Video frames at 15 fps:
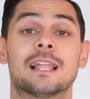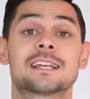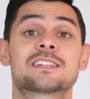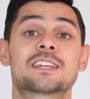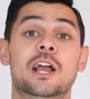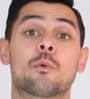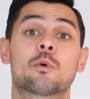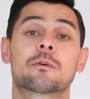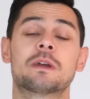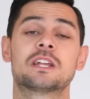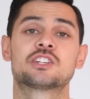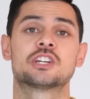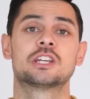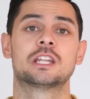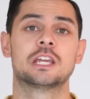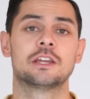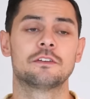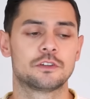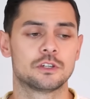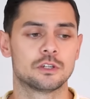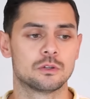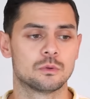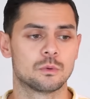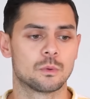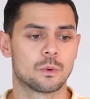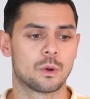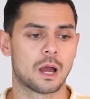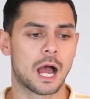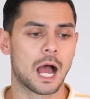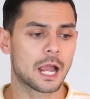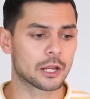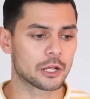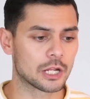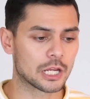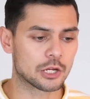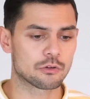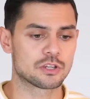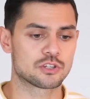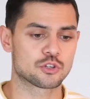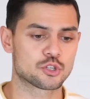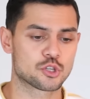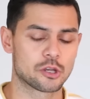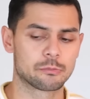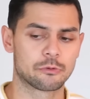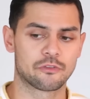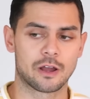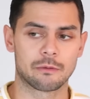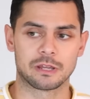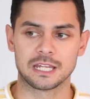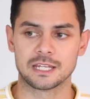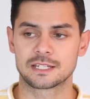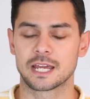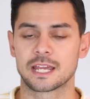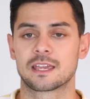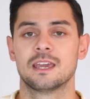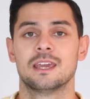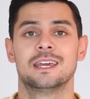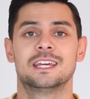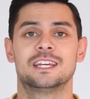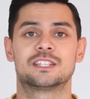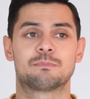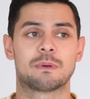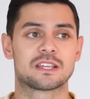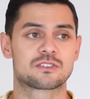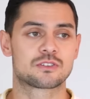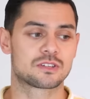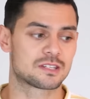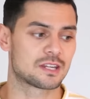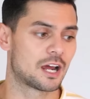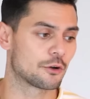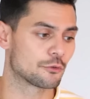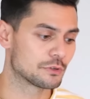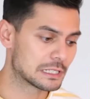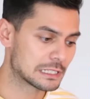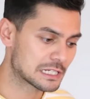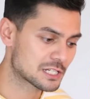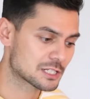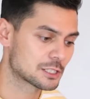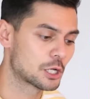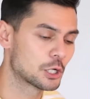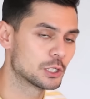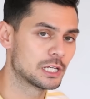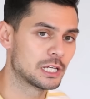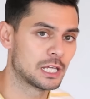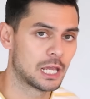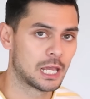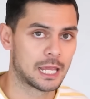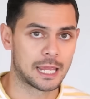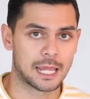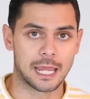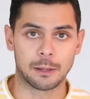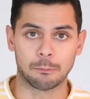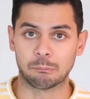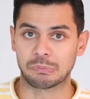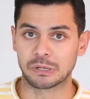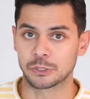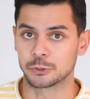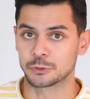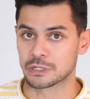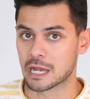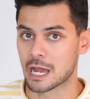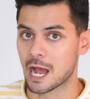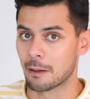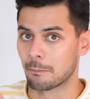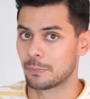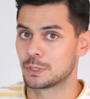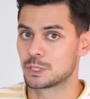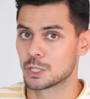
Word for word: Last thing I want to mention, if you are going to increase your soluble fiber intake, it's best to start really slowly and build up.